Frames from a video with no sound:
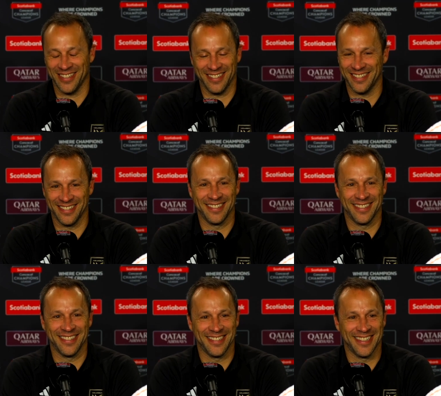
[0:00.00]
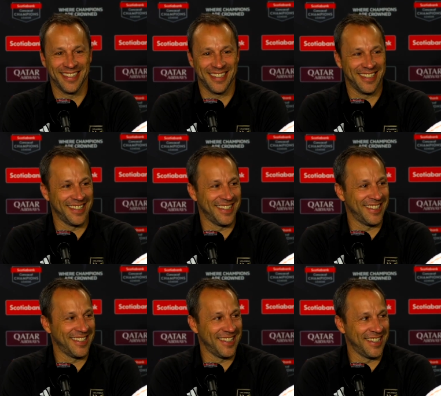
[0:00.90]

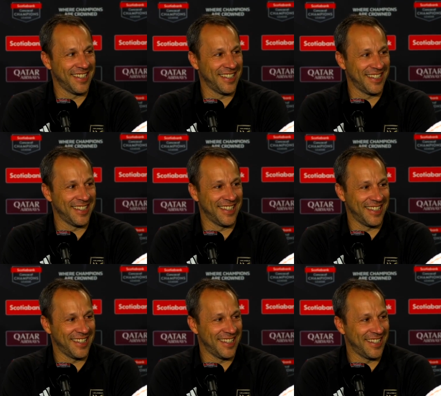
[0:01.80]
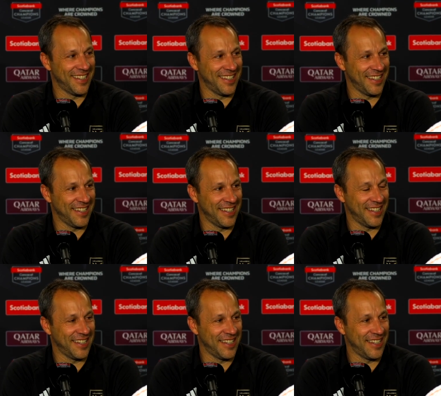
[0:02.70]
Nothing is said.